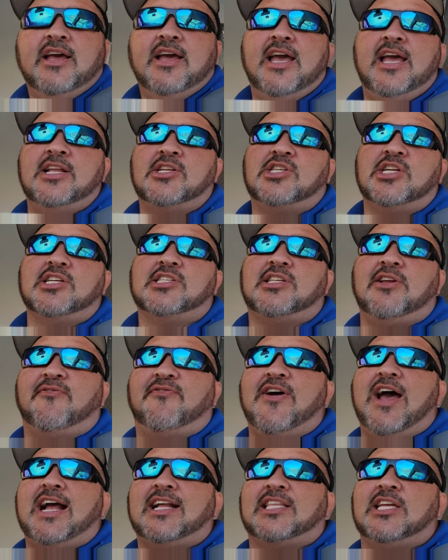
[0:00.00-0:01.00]
It's just the
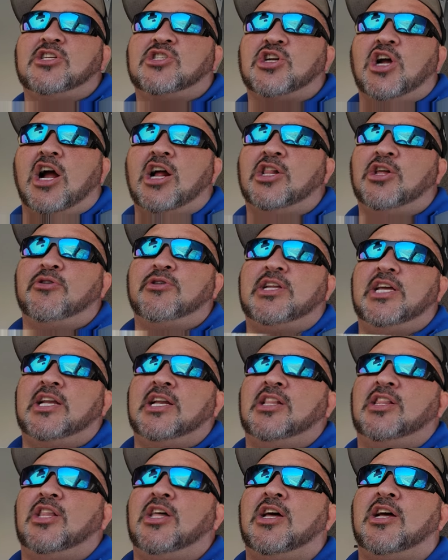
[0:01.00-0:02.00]
fact that Charlo
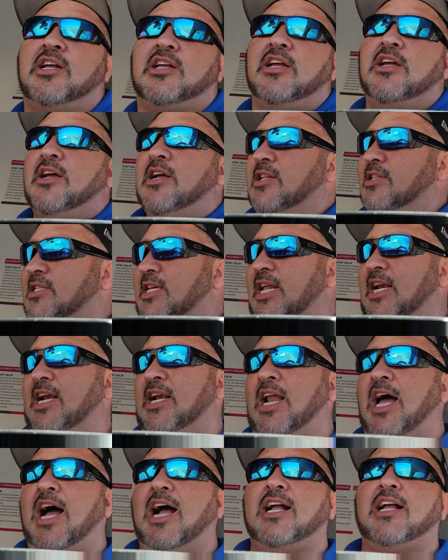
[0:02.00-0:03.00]
didn't
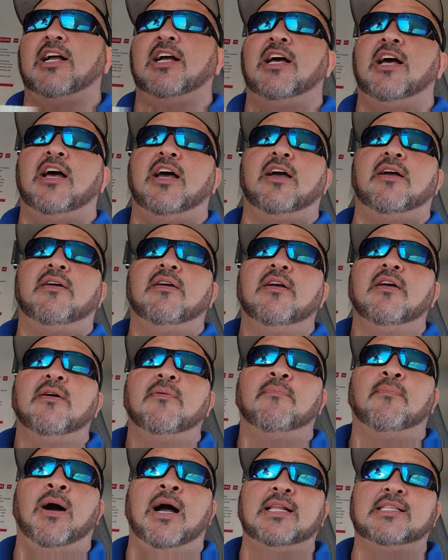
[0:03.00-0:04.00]
knock
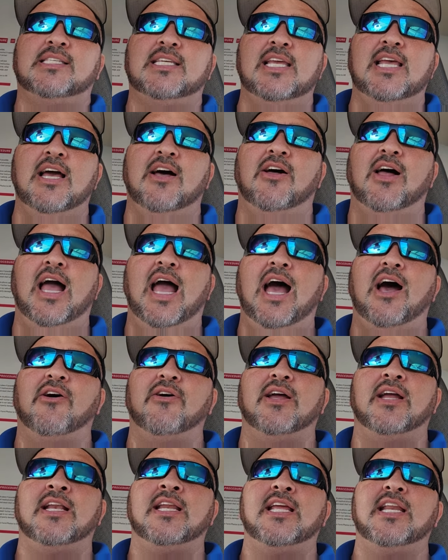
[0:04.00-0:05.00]
Montiel
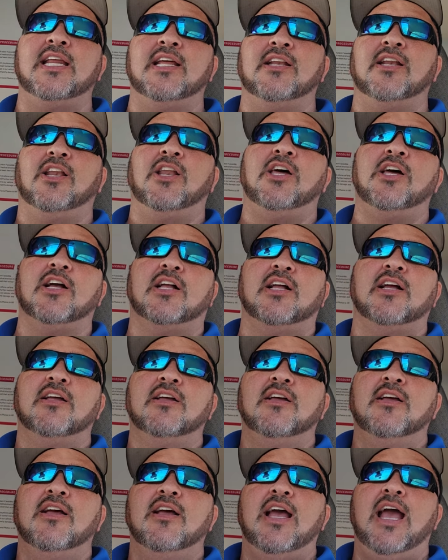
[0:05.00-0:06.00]
out, and he didn't look
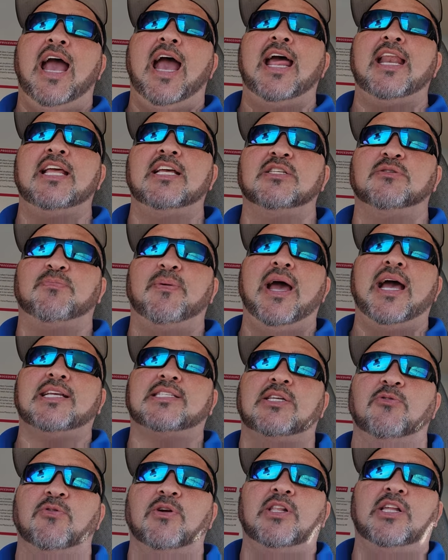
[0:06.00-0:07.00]
at his
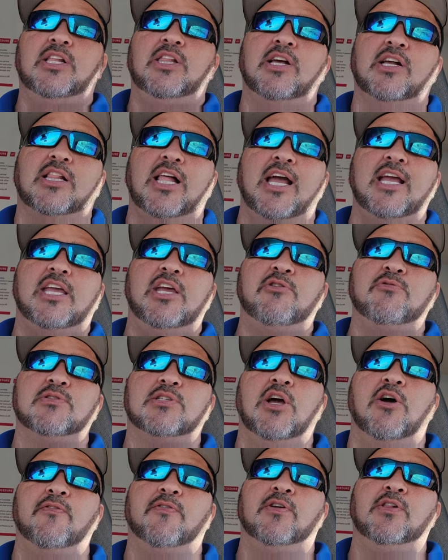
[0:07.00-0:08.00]
best. It really looked like he
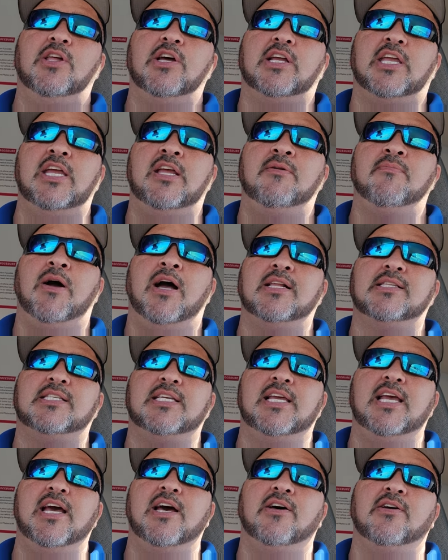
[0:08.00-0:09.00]
was overlooking
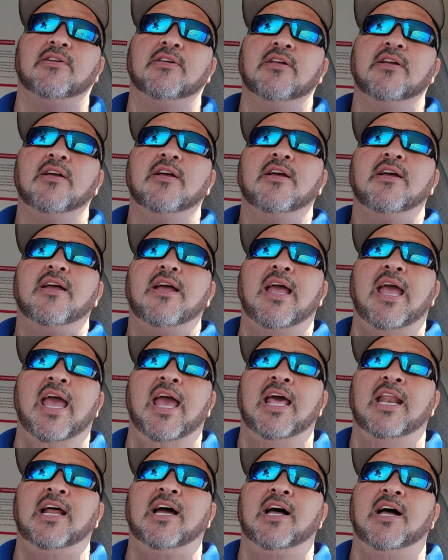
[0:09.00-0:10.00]
Montiel,
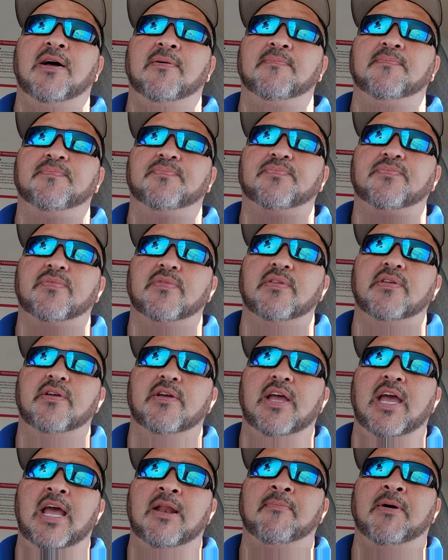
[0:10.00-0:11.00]
and
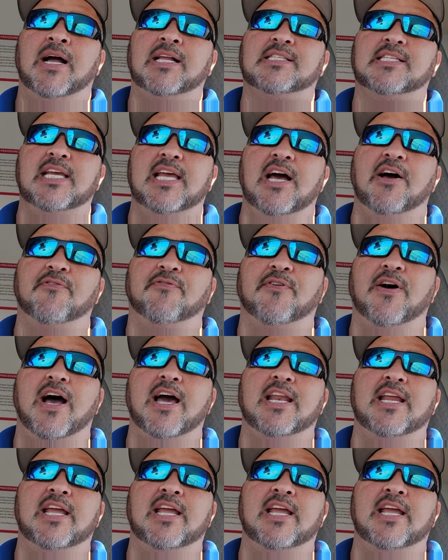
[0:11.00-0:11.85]
Montiel fought